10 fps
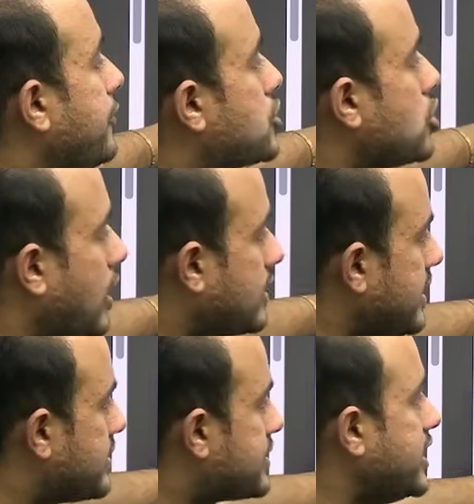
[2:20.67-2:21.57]
If
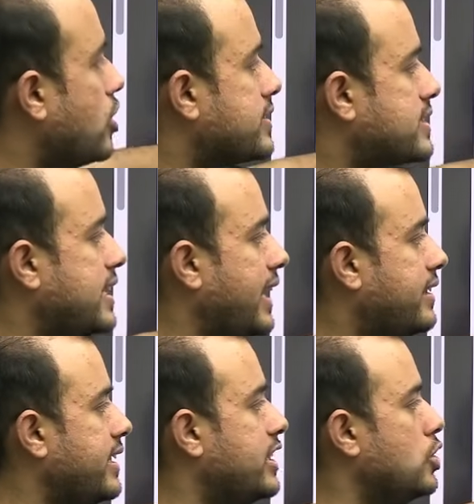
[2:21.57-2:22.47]
shortlisted or
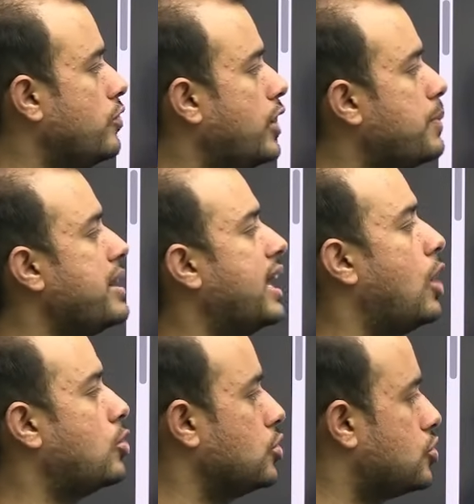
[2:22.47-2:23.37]
selected, you would be
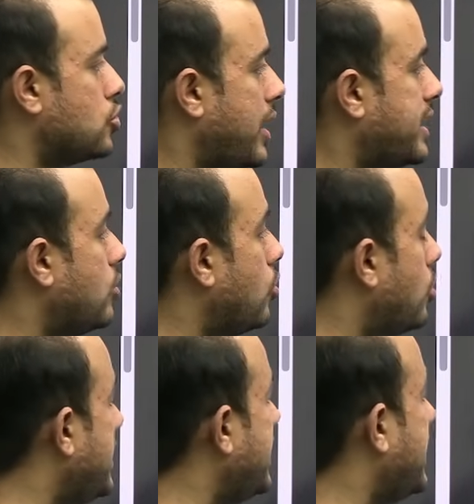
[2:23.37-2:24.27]
allowed to join
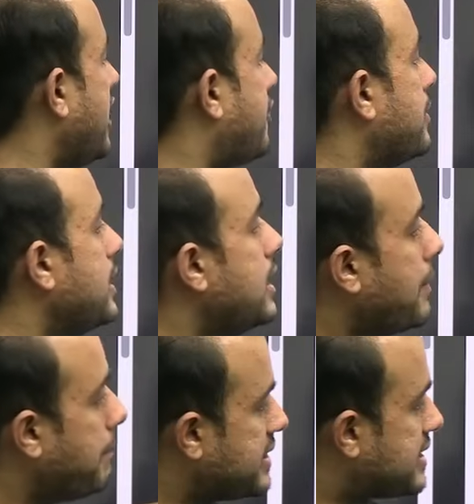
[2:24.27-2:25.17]
only if,
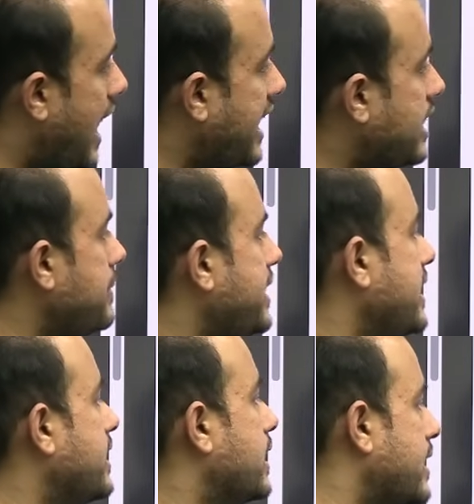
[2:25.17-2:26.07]
beside
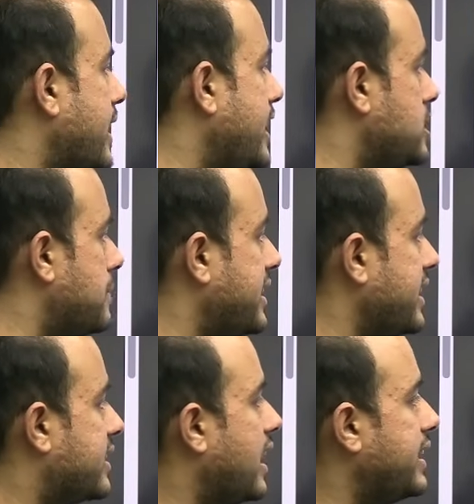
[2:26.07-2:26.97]
meeting other
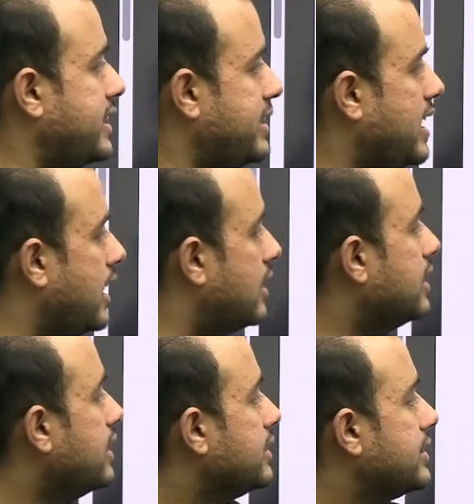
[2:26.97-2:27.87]
eligibility criteria,
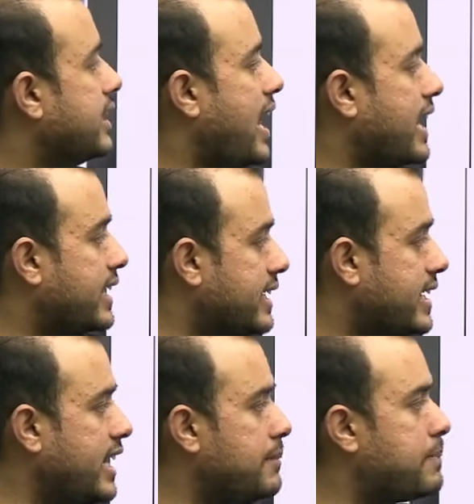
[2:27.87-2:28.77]
their
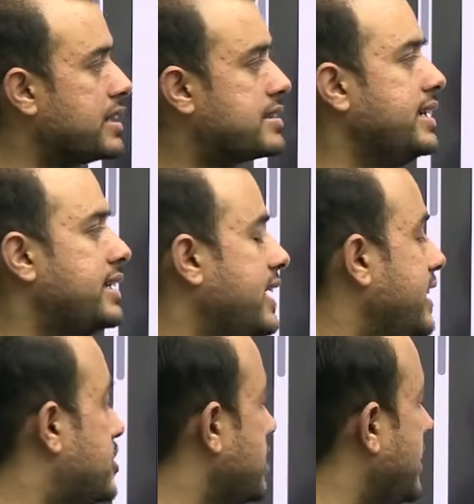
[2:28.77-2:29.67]
aggregate
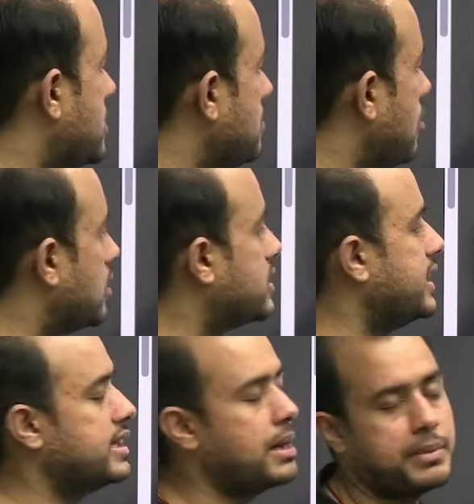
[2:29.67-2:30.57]
percentage is more
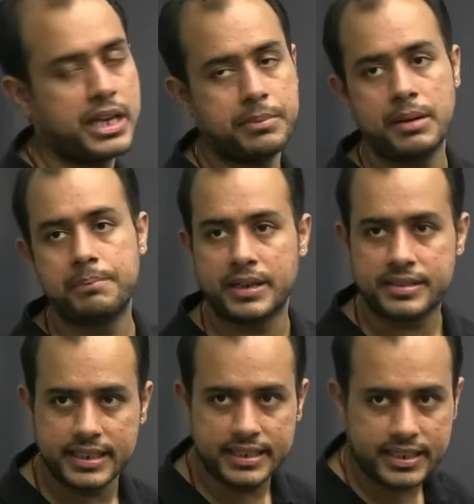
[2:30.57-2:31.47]
than the minimum
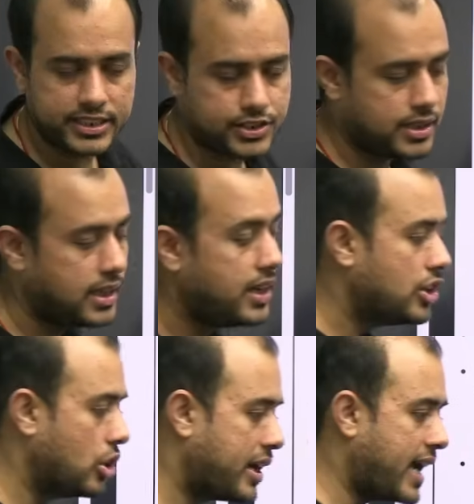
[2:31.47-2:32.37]
percentage.
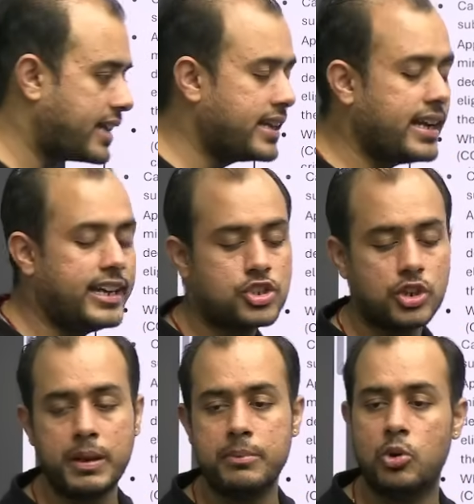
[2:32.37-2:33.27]
Your aggregate
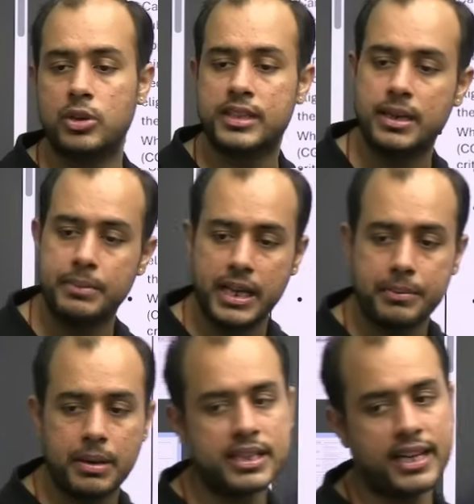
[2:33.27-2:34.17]
should be more than
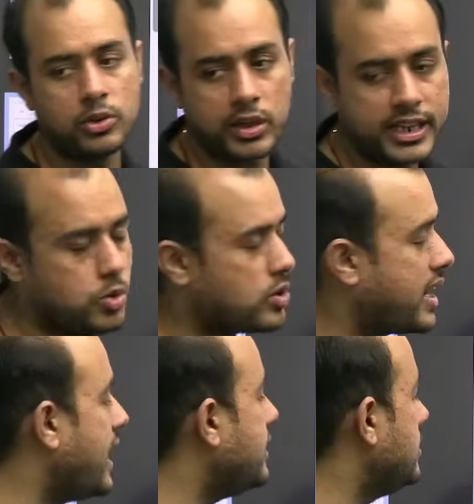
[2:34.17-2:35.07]
minimum, then only you
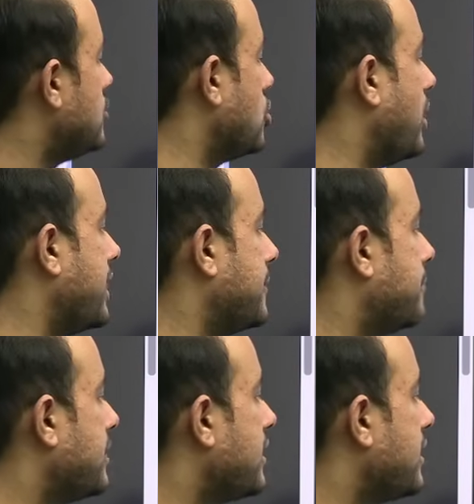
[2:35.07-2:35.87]
can join.